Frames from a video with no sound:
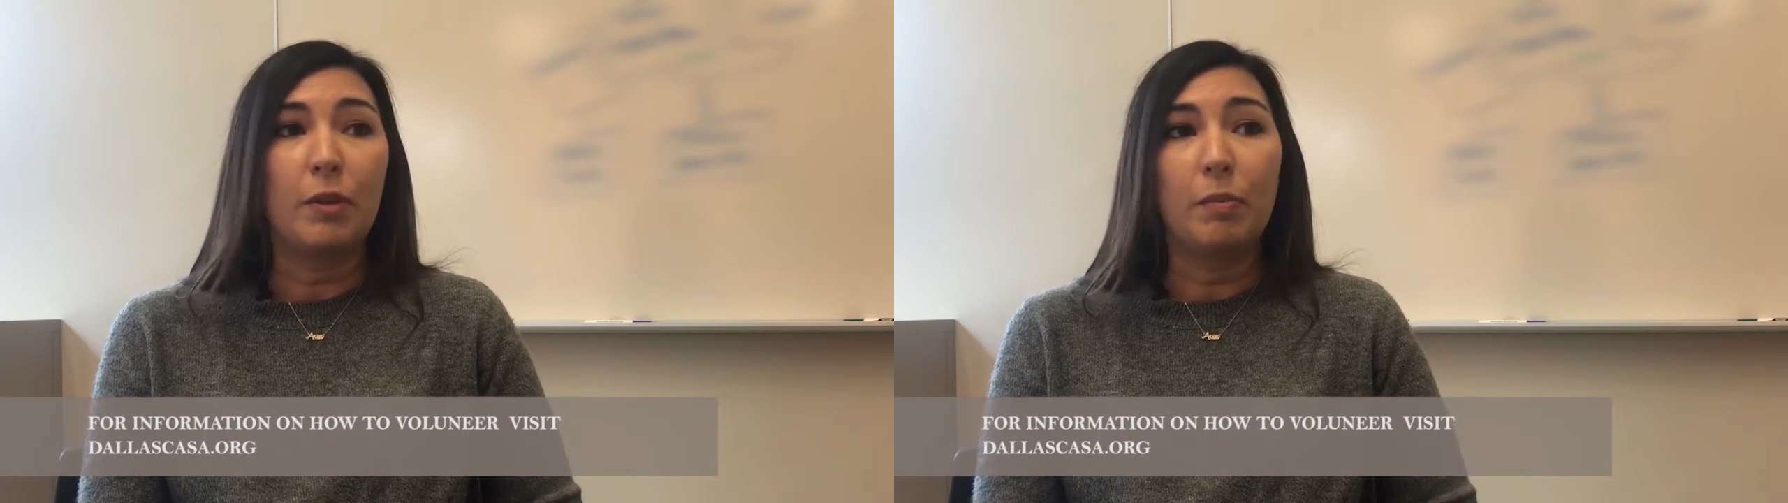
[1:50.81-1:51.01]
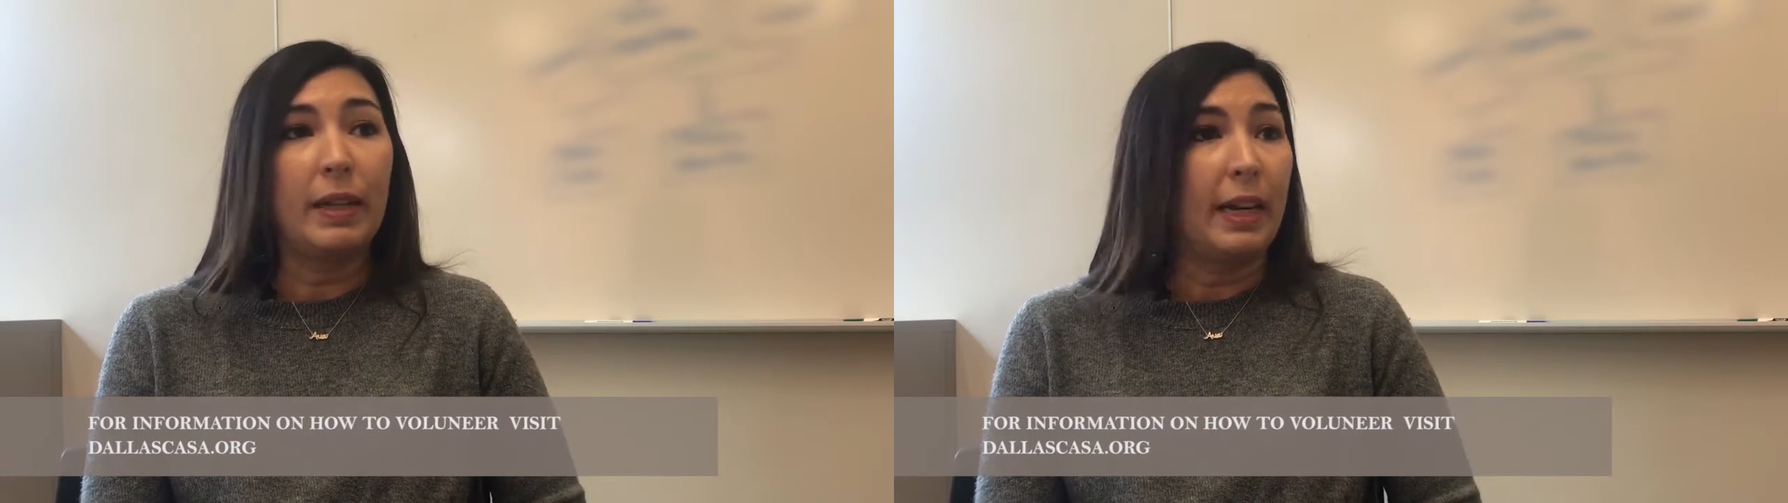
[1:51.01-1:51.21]

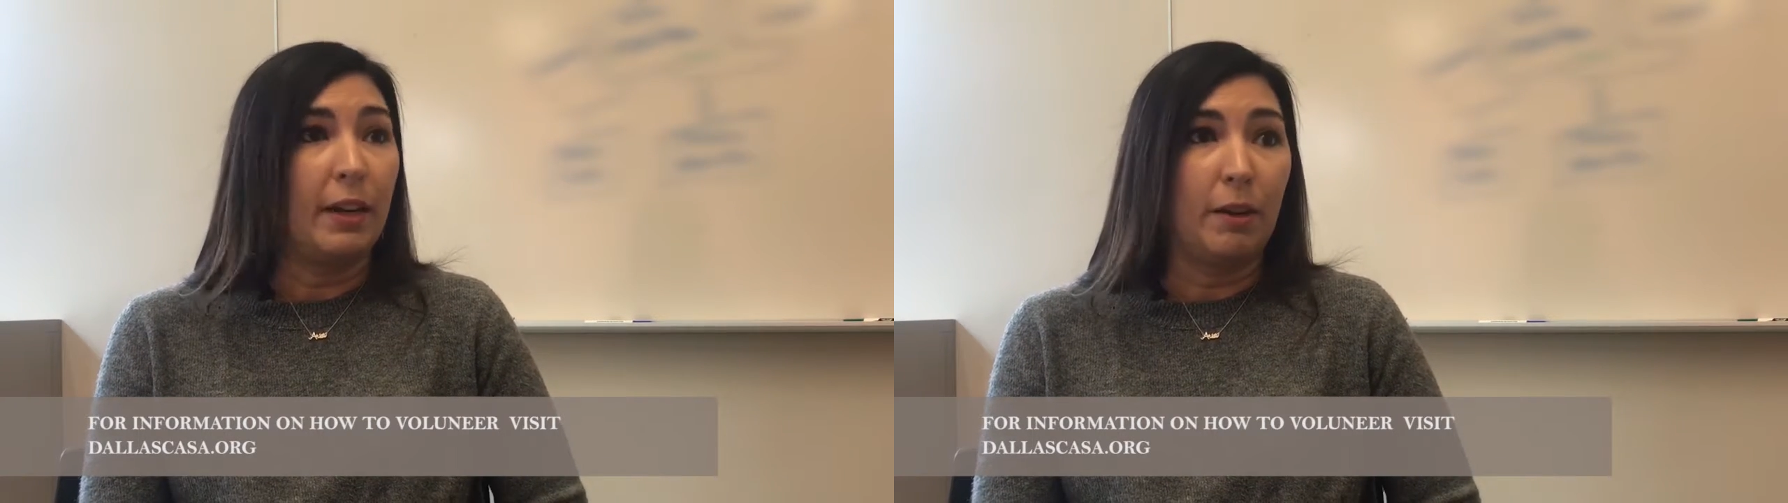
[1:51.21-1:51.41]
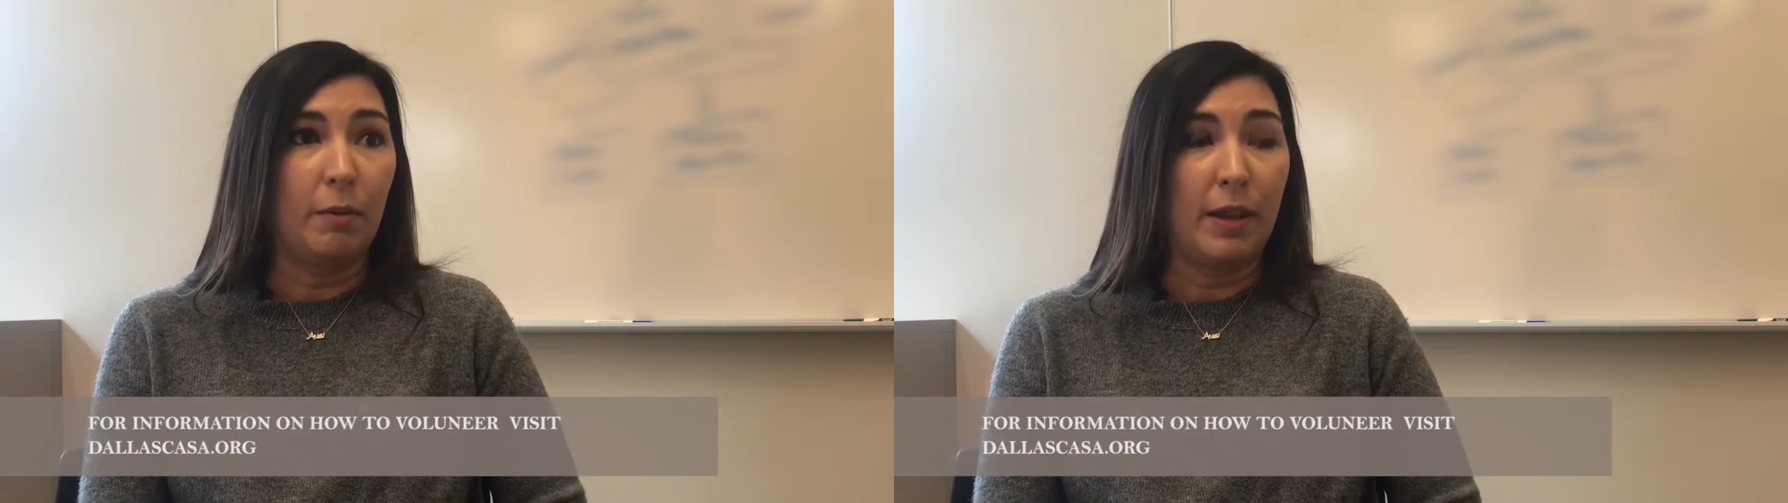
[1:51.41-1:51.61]

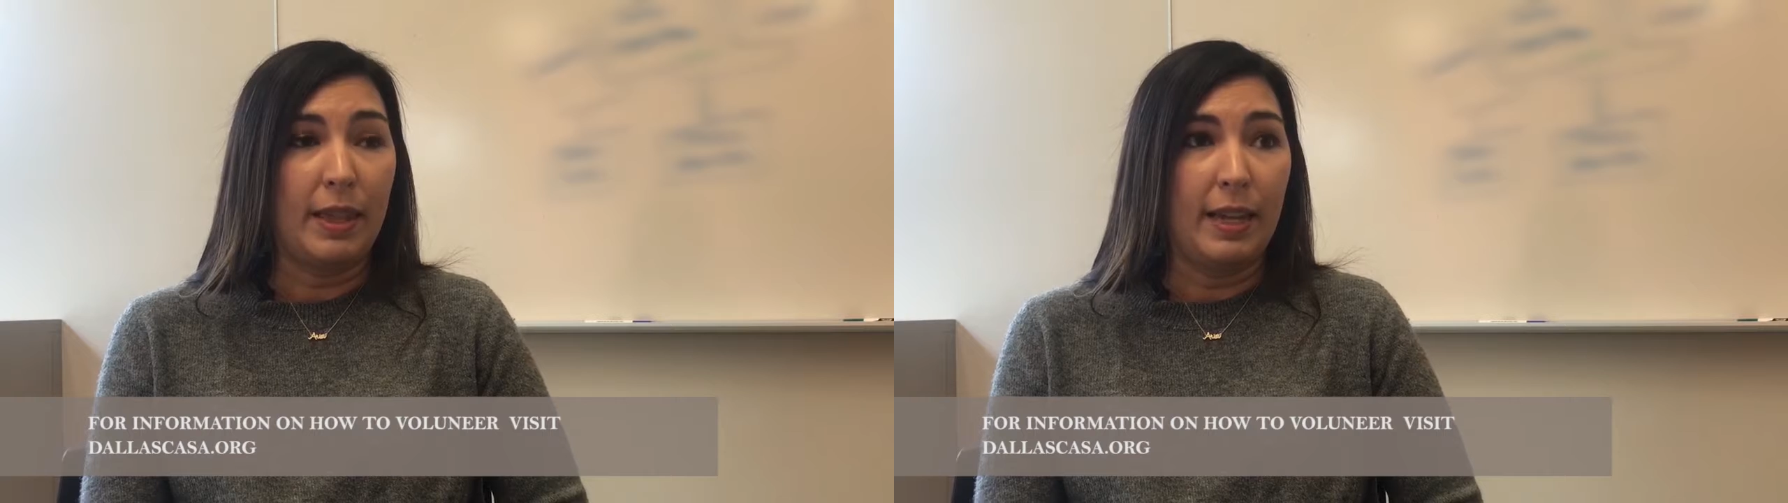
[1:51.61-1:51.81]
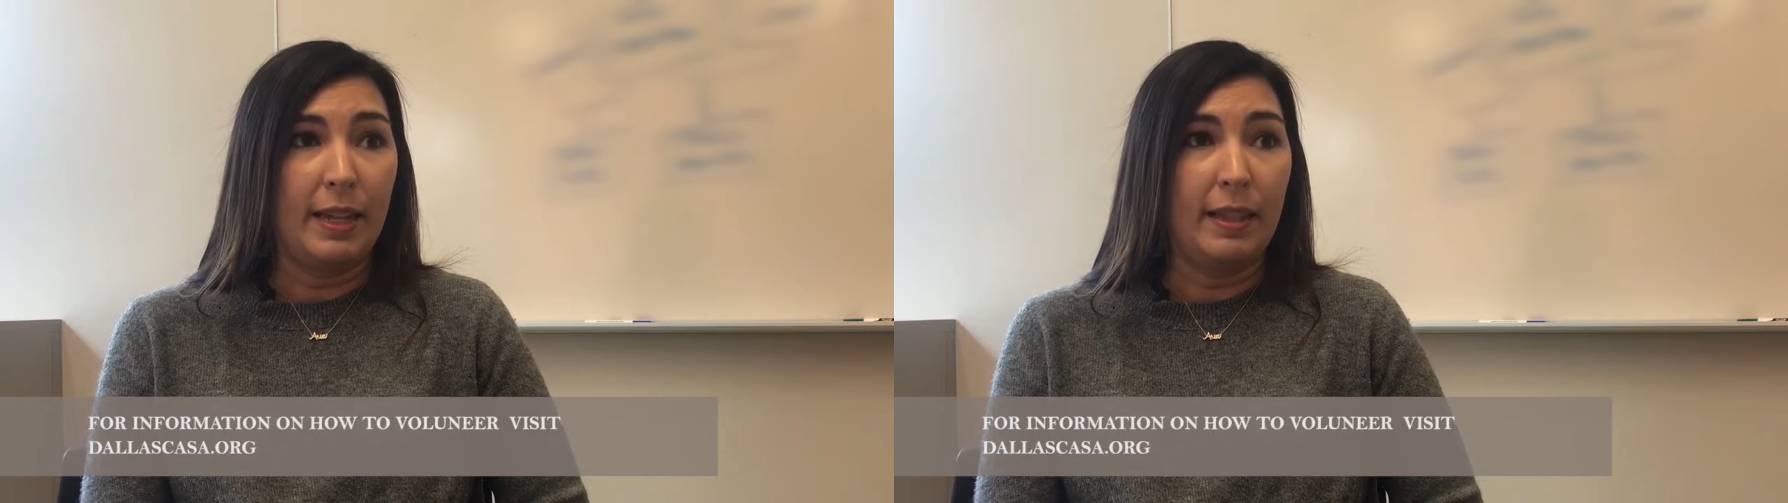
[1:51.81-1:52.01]
player
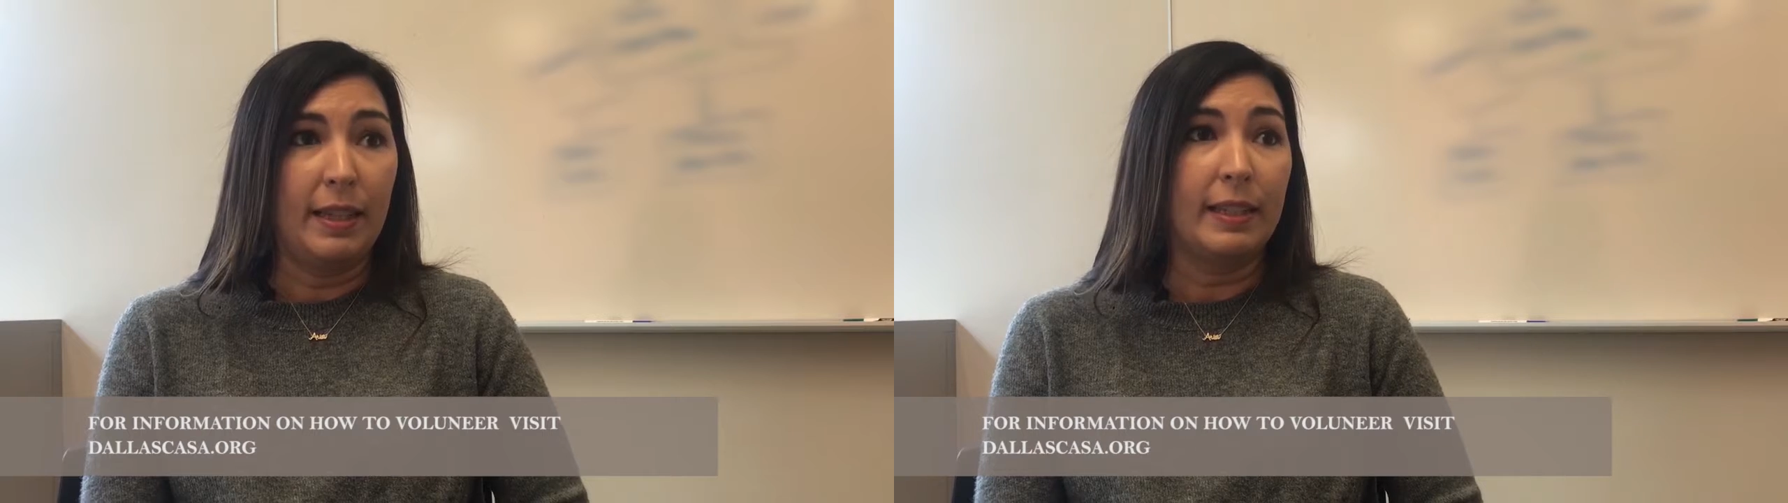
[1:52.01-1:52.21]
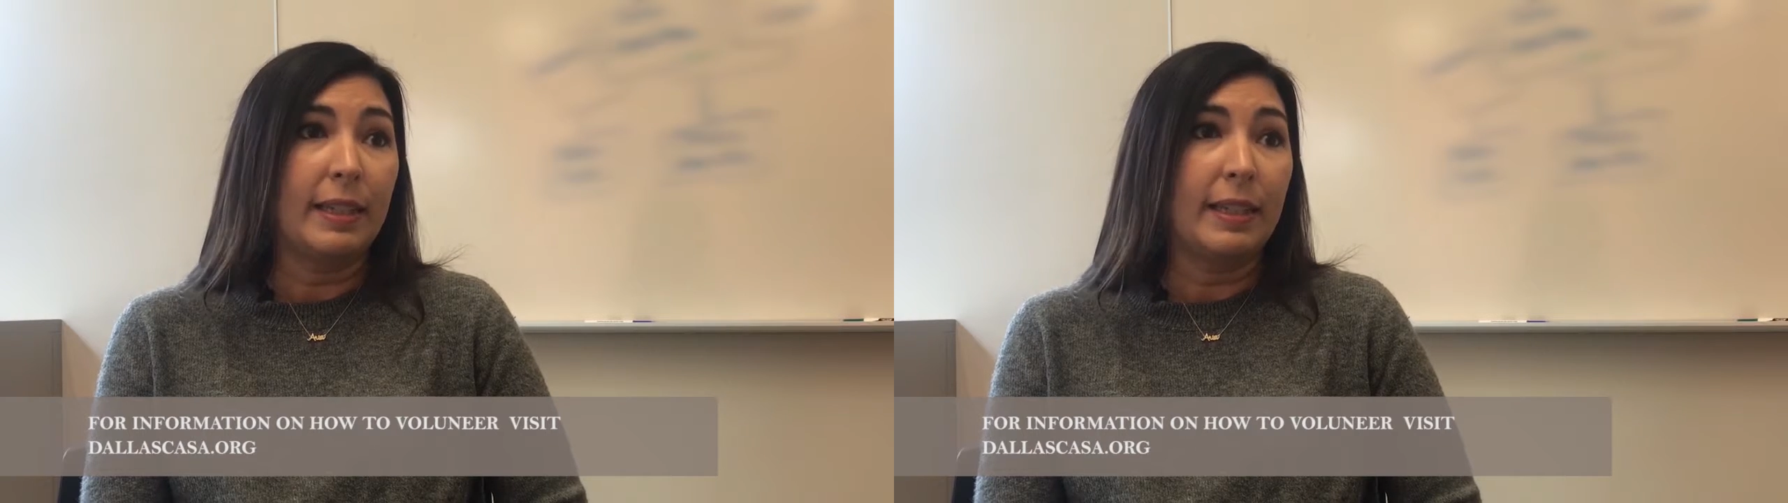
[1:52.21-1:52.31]
within this